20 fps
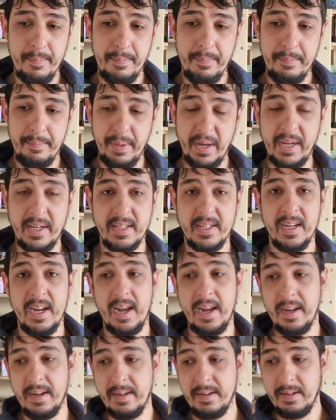Big set,
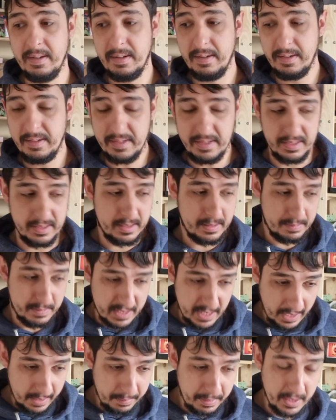to
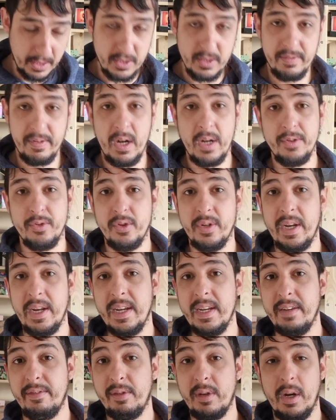take pictures of 180
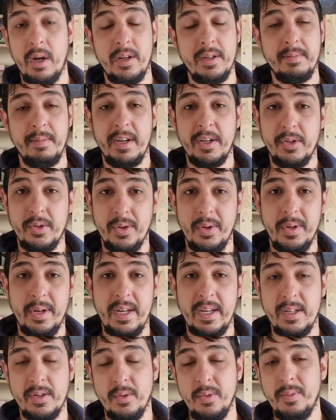different cards, make sure that
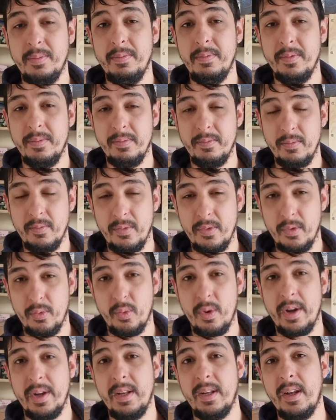it's all the
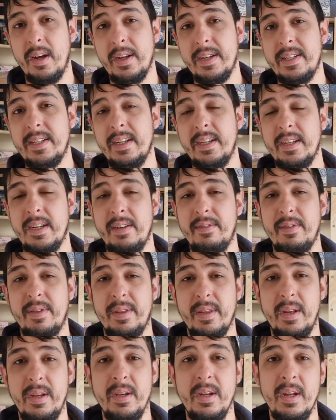right lighting and
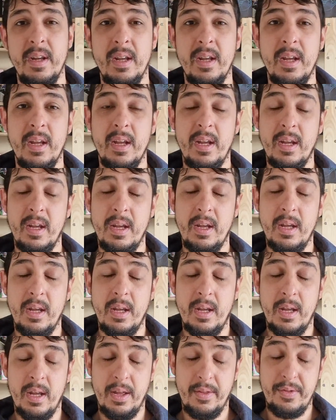everything.
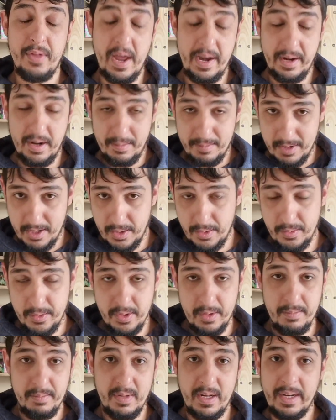Then upload
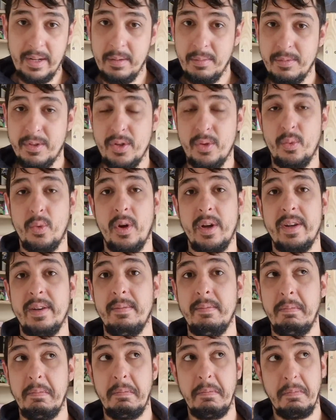them, link them to the right
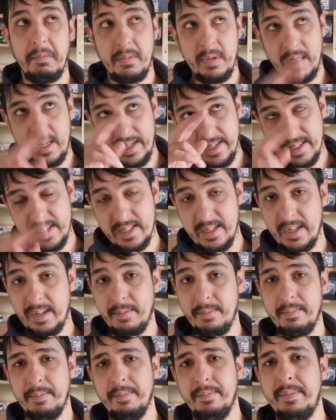listing,
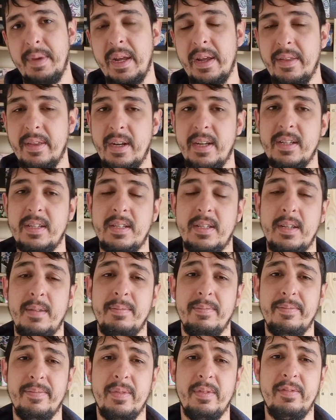bit of the listing.
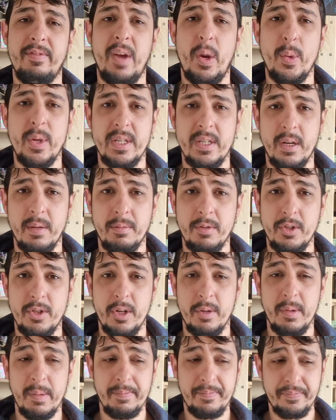Very time
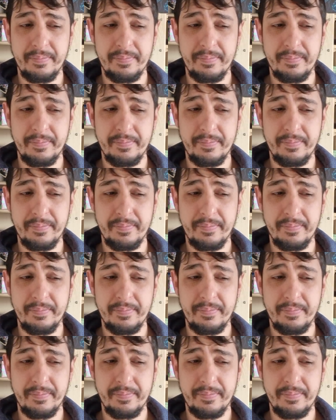consuming.